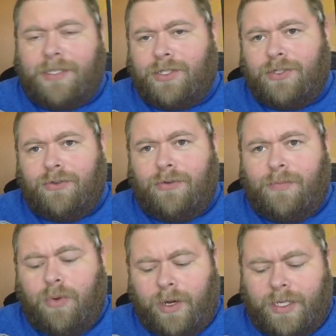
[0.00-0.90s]
to
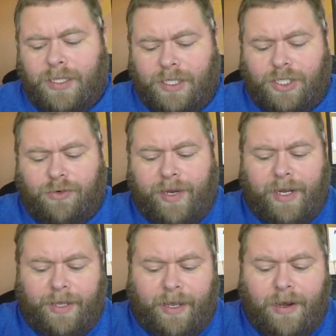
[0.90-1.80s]
put the screen
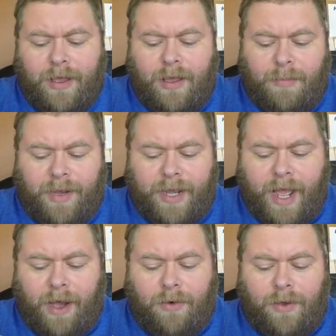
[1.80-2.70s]
on there, but
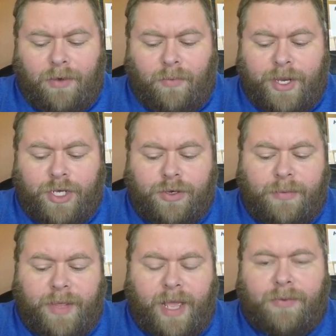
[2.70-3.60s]
now we should be able